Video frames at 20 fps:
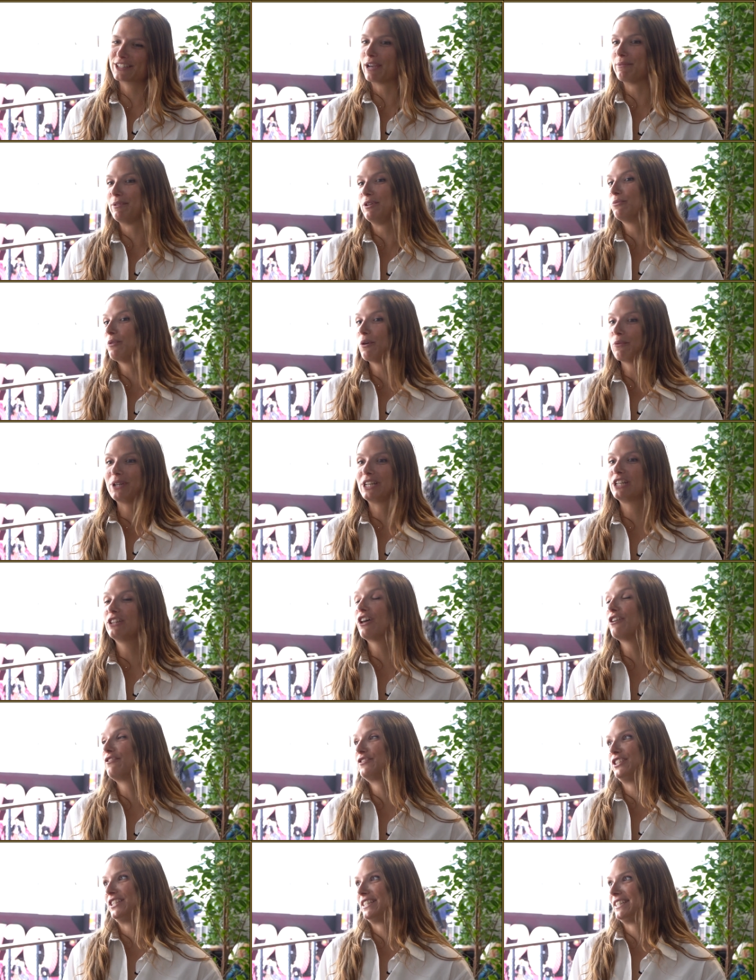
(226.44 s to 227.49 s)
I mean, what we'd
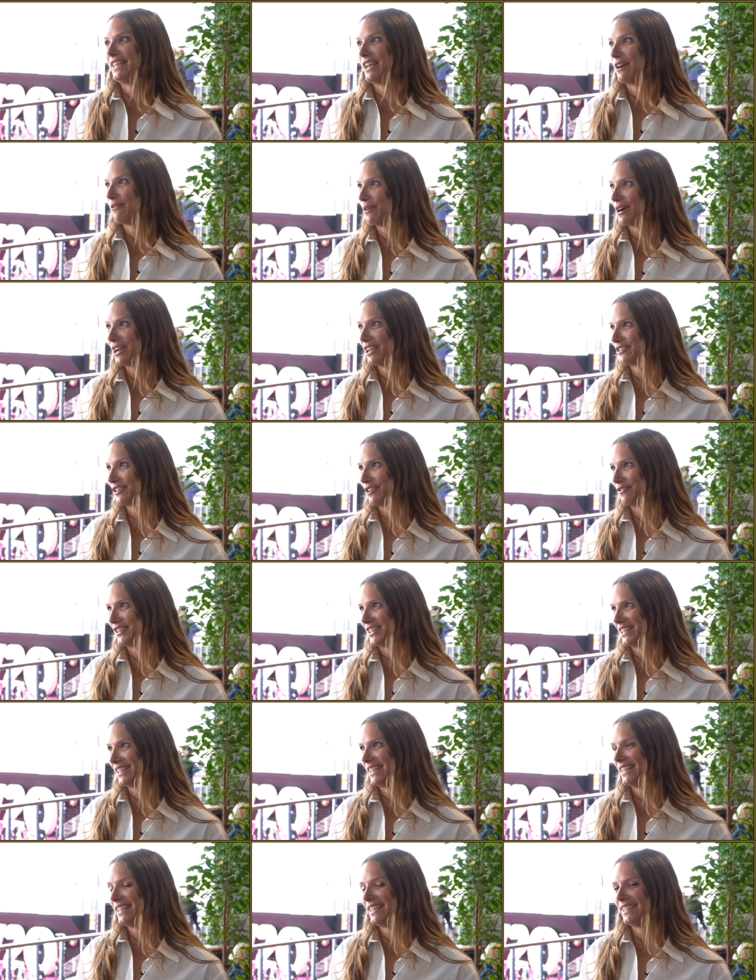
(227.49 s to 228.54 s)
love to see at Wise,
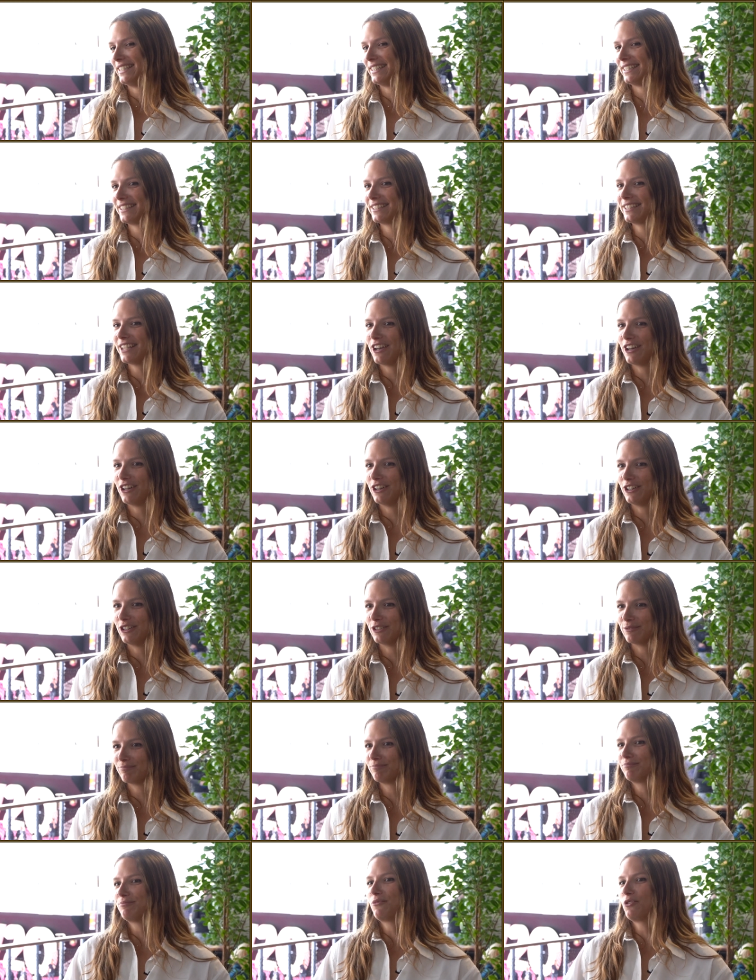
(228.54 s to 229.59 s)
obviously, is
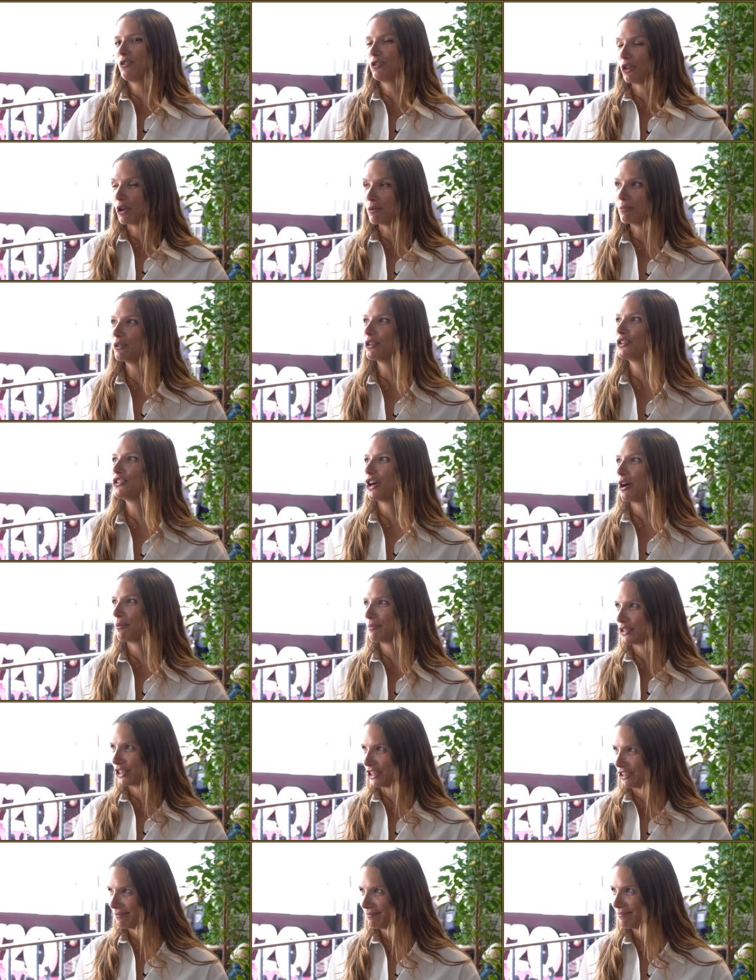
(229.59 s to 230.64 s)
global
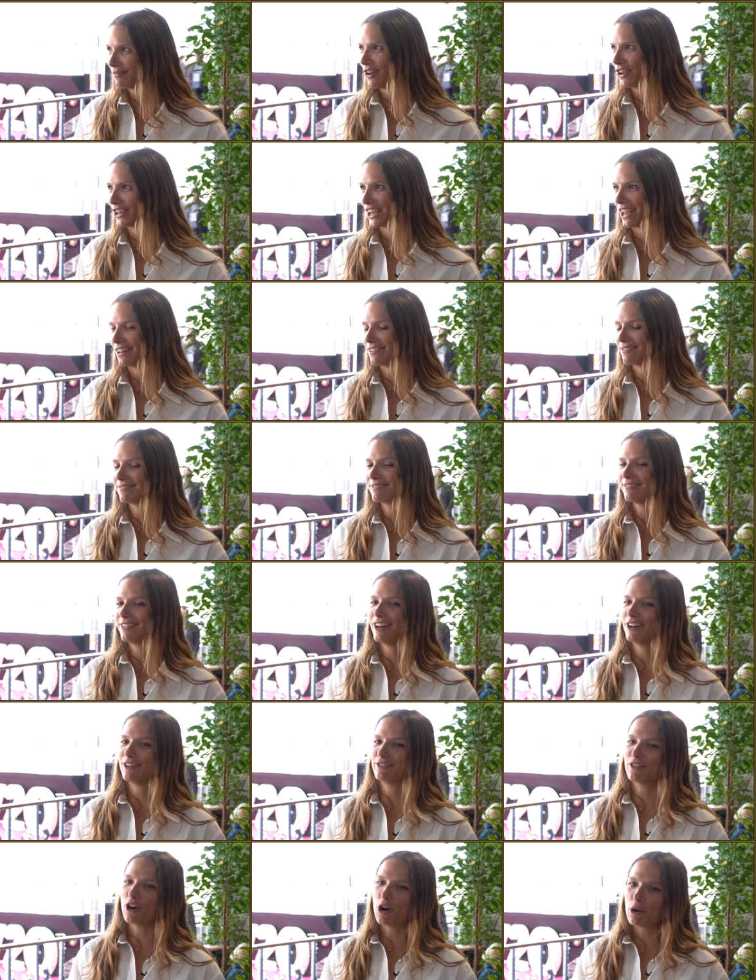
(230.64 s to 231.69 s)
adoption, again,
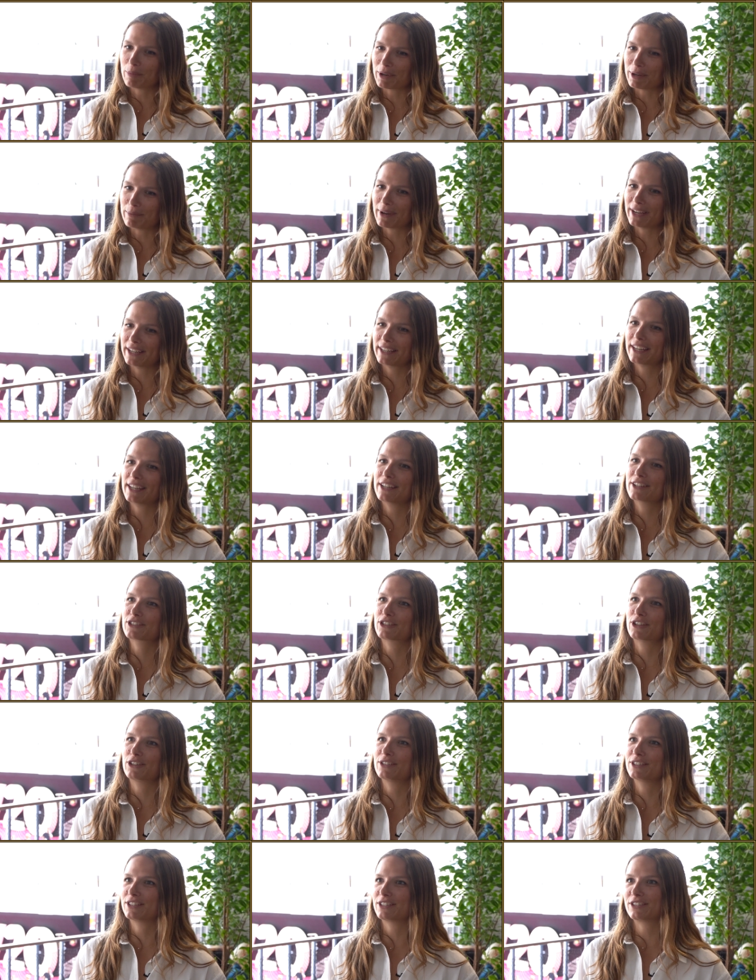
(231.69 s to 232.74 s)
of open banking.
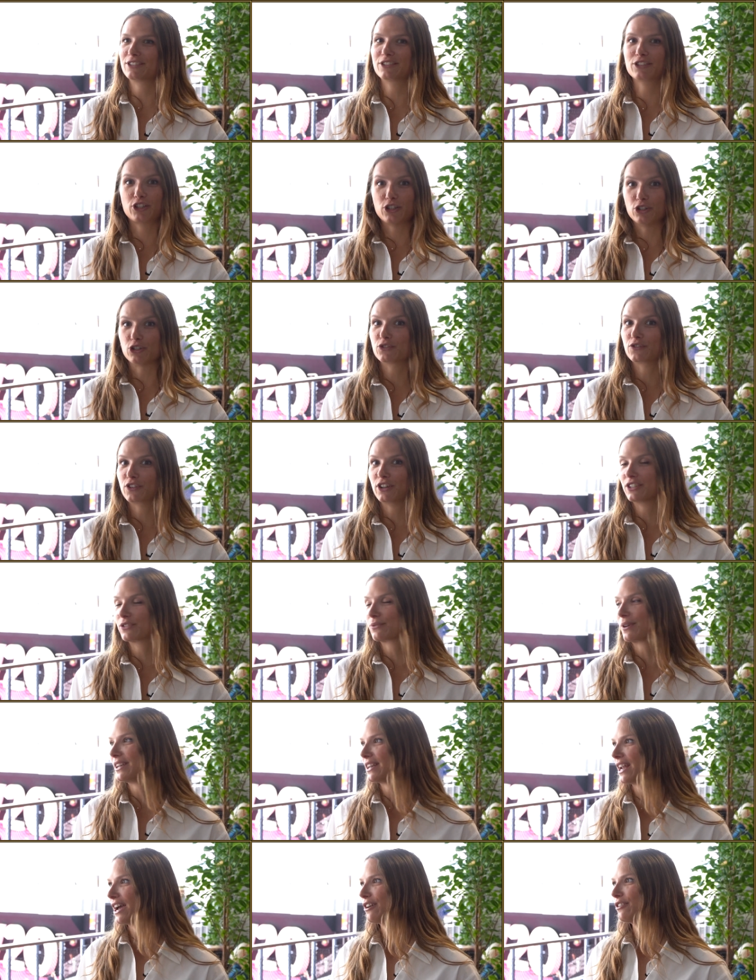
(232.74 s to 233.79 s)
So this is huge for us
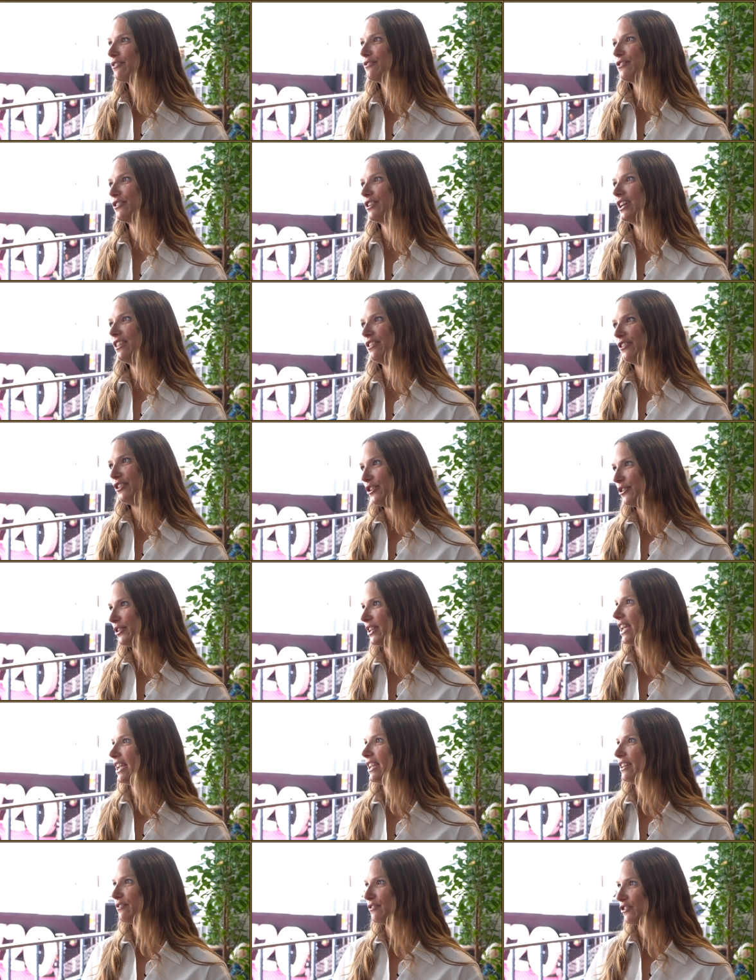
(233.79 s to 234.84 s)
right now for in the
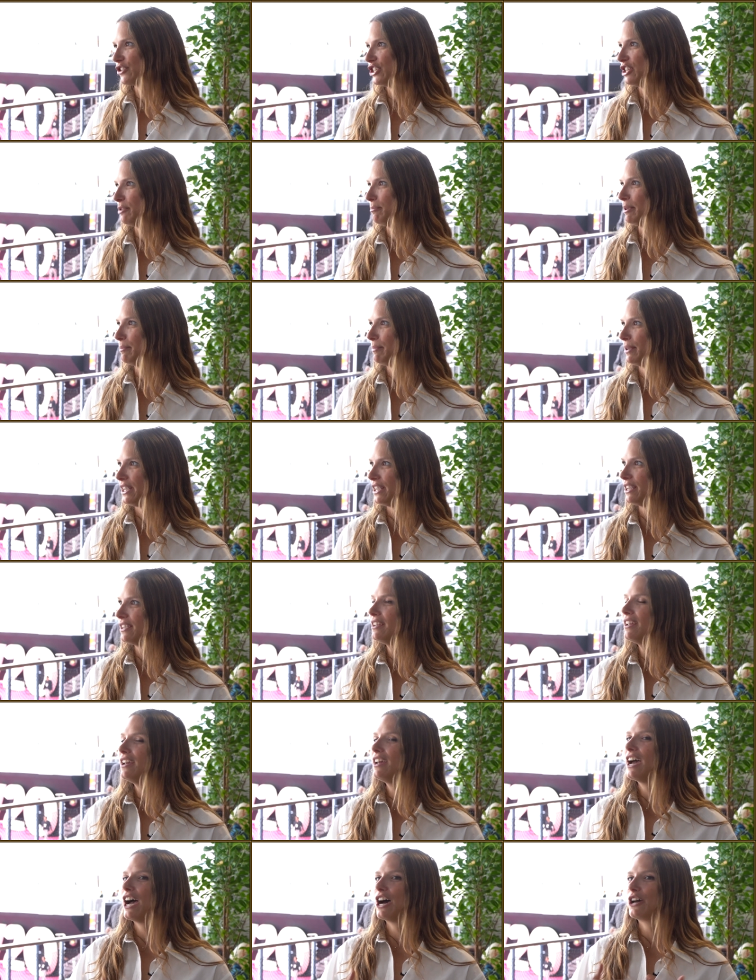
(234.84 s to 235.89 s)
UK and for GBP.
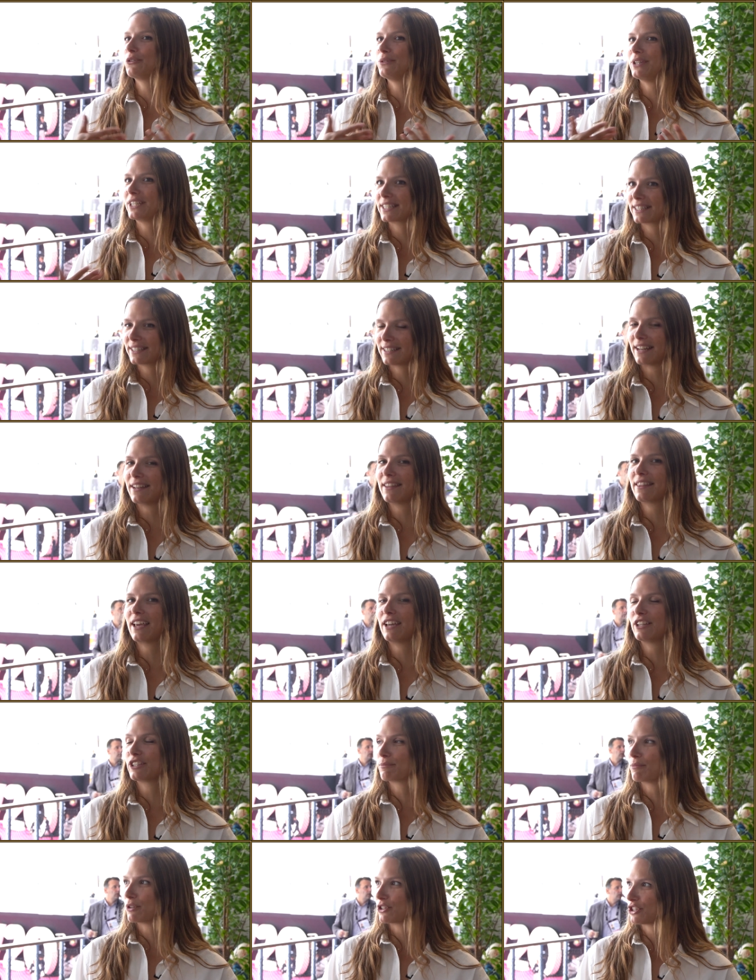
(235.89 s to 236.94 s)
How do we extend
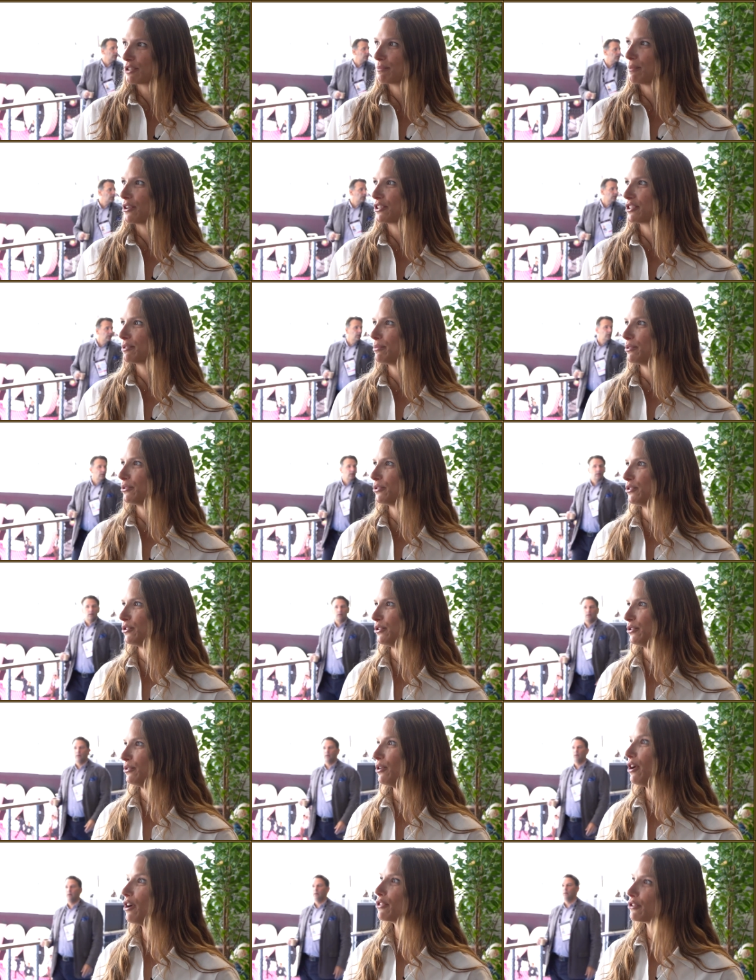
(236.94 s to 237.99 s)
that as much as possible
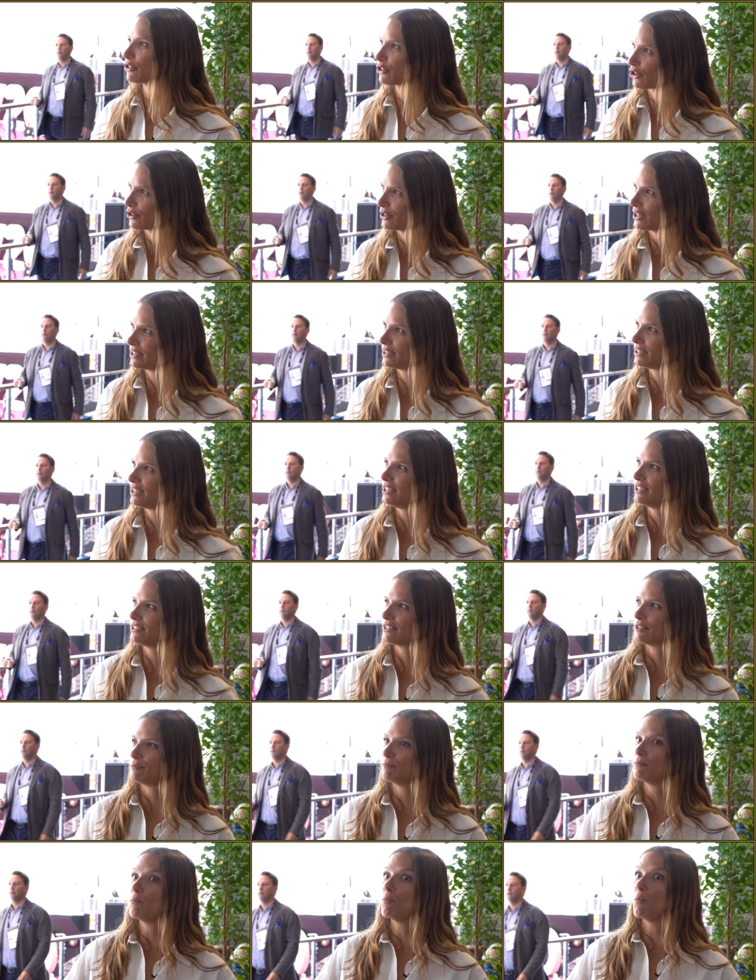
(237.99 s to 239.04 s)
to other currencies
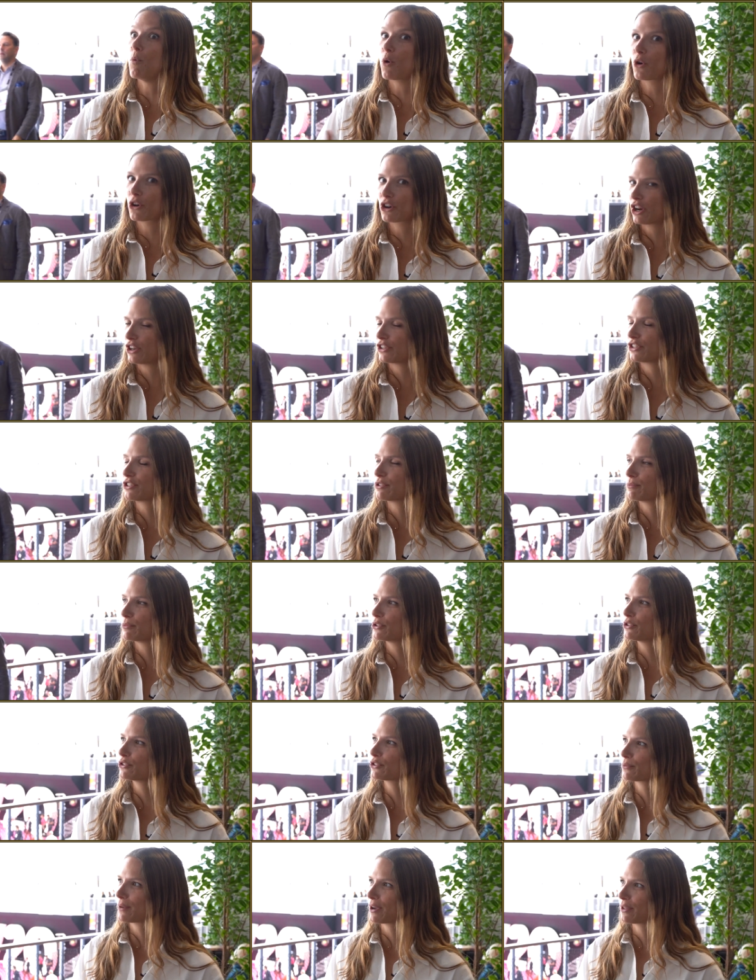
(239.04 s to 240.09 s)
and more
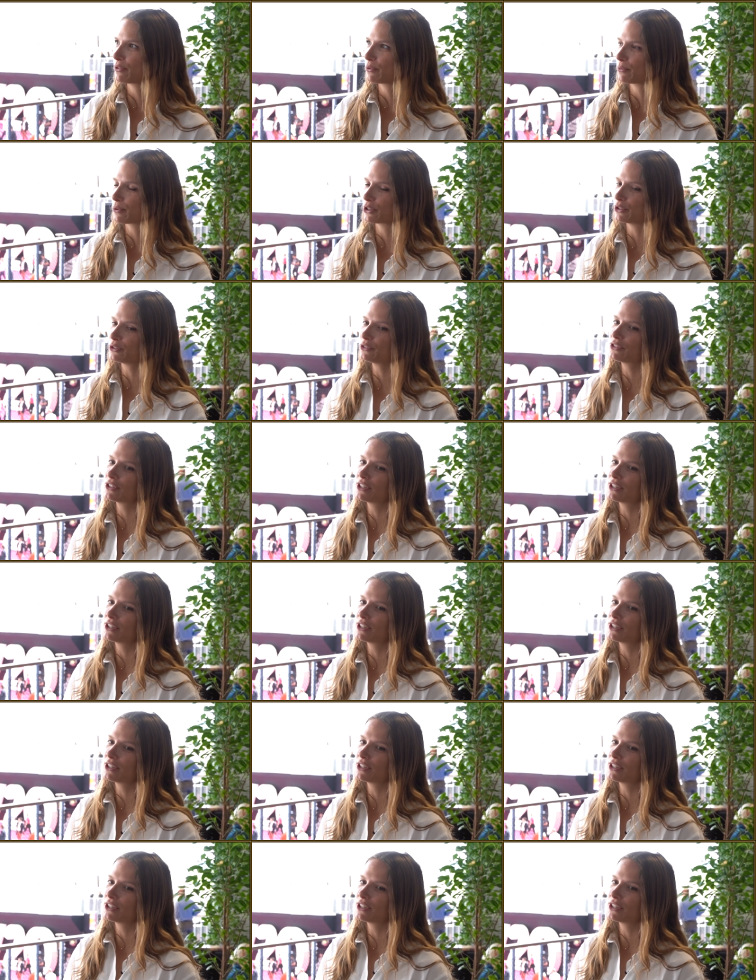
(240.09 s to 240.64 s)
customers around the world?